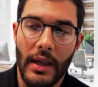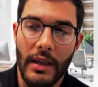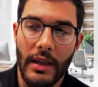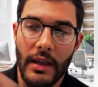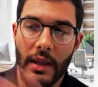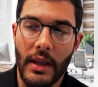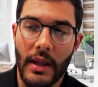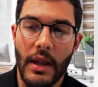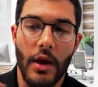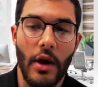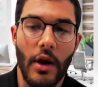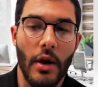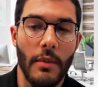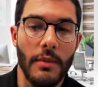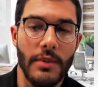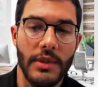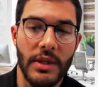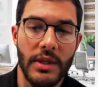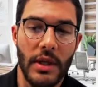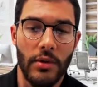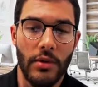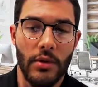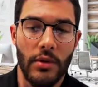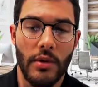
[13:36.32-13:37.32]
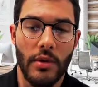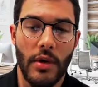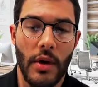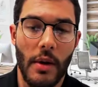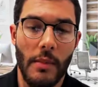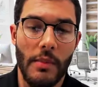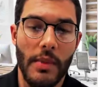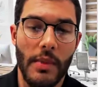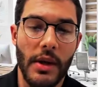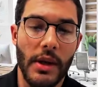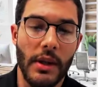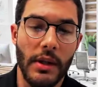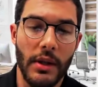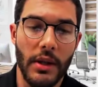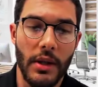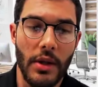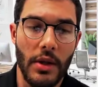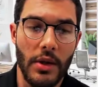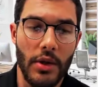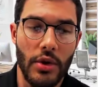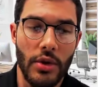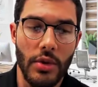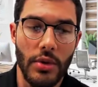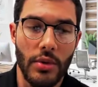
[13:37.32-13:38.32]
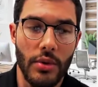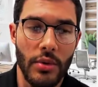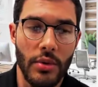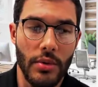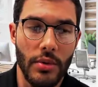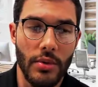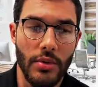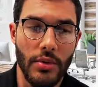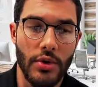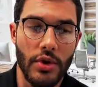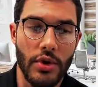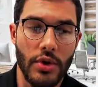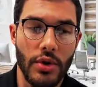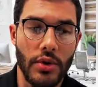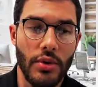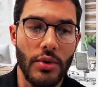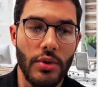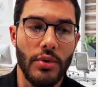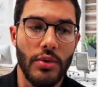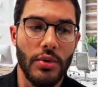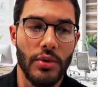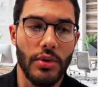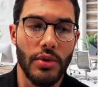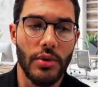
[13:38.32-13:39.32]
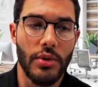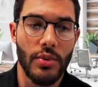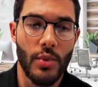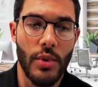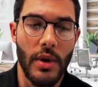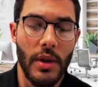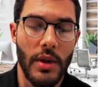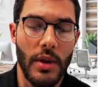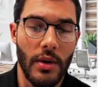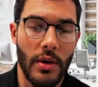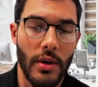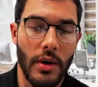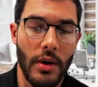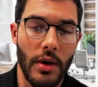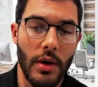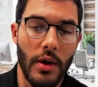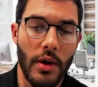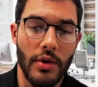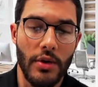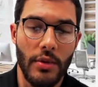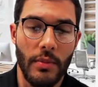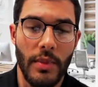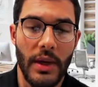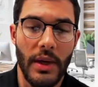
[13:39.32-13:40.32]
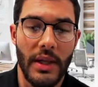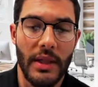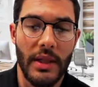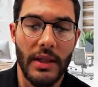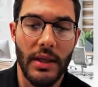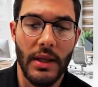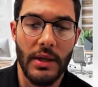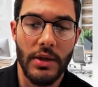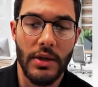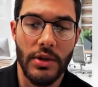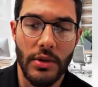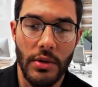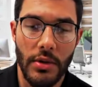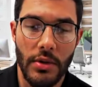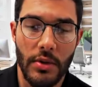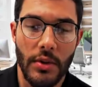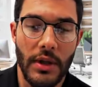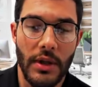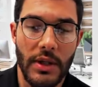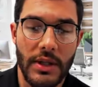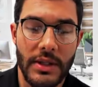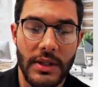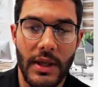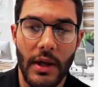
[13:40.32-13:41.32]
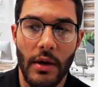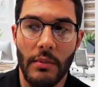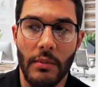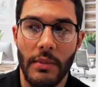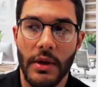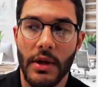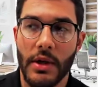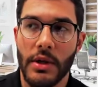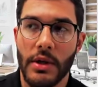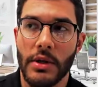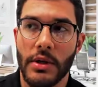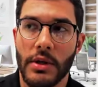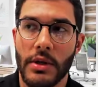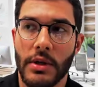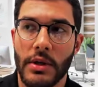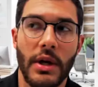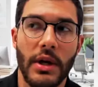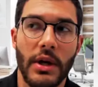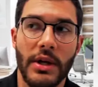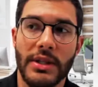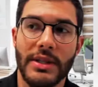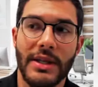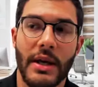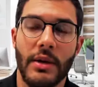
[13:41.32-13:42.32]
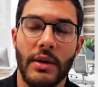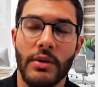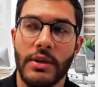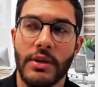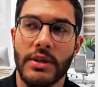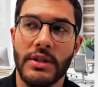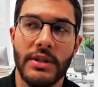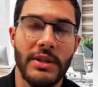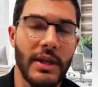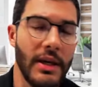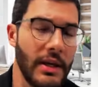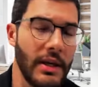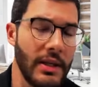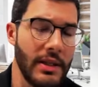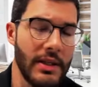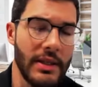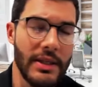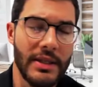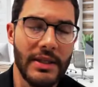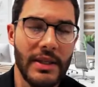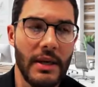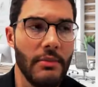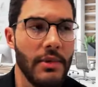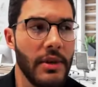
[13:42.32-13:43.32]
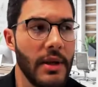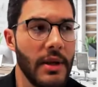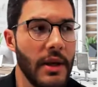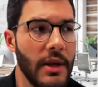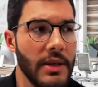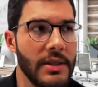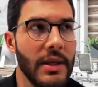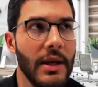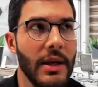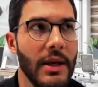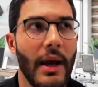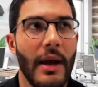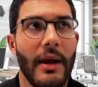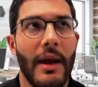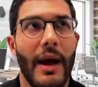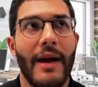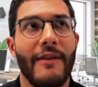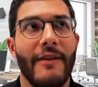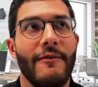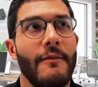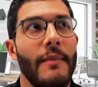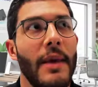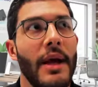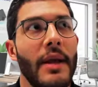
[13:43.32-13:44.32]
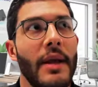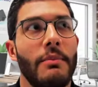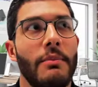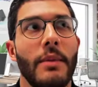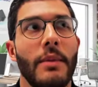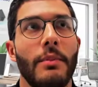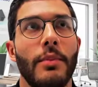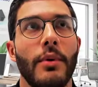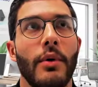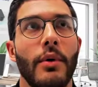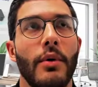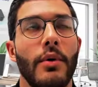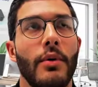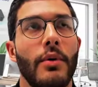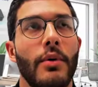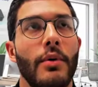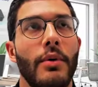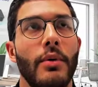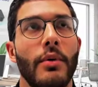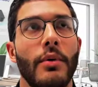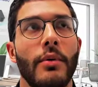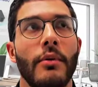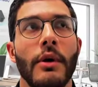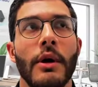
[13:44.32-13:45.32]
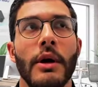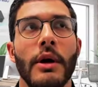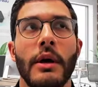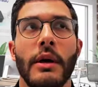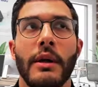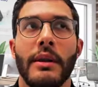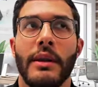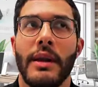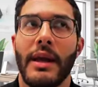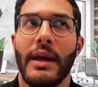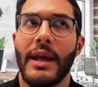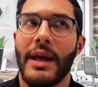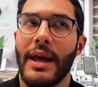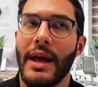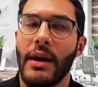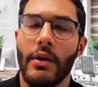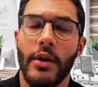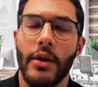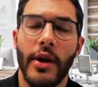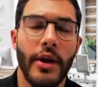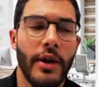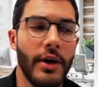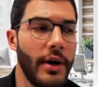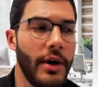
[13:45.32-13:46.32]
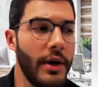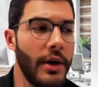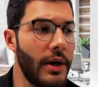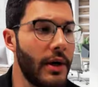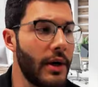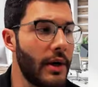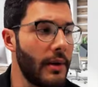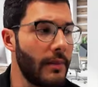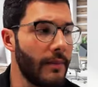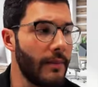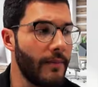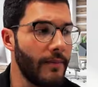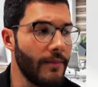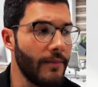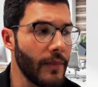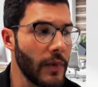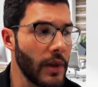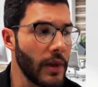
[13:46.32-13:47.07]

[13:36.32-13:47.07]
And then it comes down to your ability to choose whether or not you pay attention to that sound, because there are sounds, it's like the same thing. It's like I've met people who they cannot hear